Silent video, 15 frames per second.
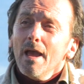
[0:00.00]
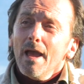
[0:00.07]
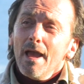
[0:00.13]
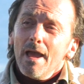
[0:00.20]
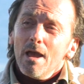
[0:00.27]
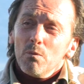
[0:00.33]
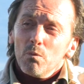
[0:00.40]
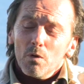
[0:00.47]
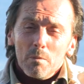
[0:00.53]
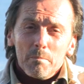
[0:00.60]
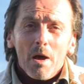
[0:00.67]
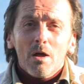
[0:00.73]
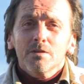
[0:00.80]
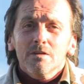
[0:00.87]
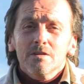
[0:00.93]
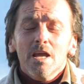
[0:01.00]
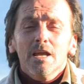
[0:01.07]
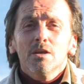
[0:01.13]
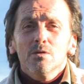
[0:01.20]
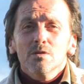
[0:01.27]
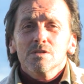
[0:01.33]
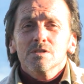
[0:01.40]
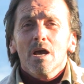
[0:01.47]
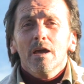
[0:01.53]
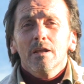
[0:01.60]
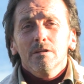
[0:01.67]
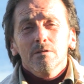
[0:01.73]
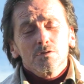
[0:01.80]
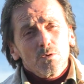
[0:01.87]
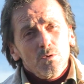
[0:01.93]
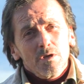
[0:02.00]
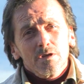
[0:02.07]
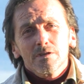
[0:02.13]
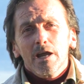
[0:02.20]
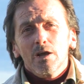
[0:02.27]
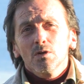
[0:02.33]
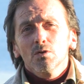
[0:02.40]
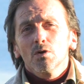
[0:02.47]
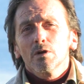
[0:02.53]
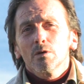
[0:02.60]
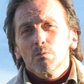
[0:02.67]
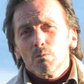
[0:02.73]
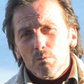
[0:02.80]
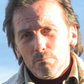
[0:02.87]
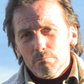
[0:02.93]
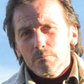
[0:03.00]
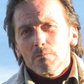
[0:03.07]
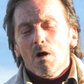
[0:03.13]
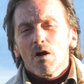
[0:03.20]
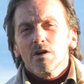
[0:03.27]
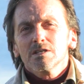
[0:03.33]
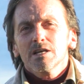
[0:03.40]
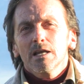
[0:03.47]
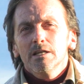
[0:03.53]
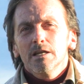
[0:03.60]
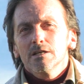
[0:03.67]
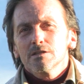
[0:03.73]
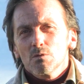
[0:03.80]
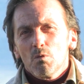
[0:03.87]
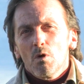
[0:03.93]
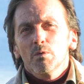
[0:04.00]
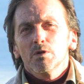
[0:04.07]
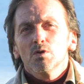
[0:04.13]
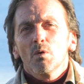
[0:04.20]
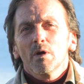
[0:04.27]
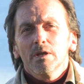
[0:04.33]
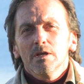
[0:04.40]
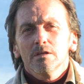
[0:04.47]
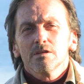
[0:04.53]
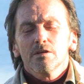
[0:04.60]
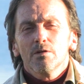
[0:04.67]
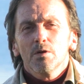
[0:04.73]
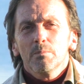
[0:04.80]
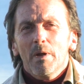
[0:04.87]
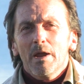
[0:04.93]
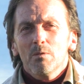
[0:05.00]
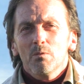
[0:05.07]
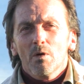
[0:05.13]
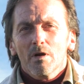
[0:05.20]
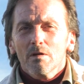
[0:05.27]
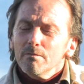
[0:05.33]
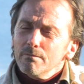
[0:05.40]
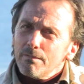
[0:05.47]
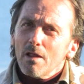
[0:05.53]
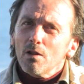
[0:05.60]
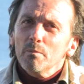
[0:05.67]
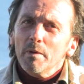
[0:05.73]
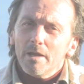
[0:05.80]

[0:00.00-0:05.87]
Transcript: and we're about to take you inside and so you can take a look at our techniques and what we do on the interior paint work. Follow